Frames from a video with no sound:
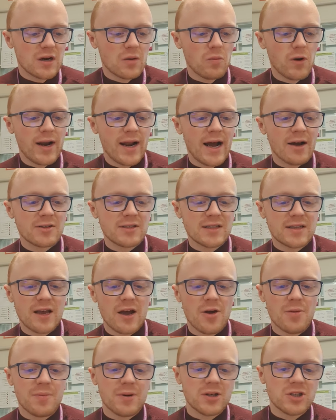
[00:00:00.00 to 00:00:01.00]
and when out in the
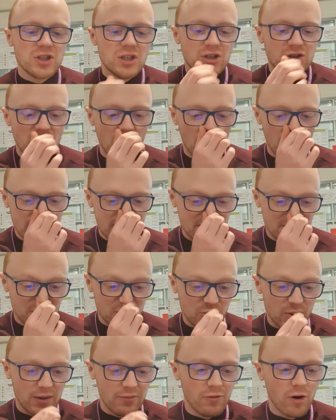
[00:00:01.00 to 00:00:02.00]
open, she darted
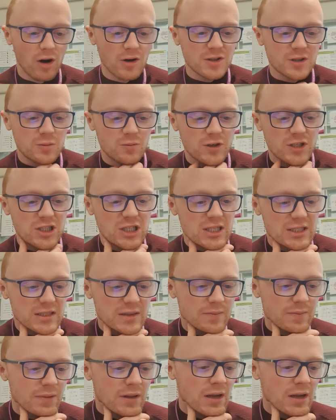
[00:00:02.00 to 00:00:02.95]
between rocks and ridges.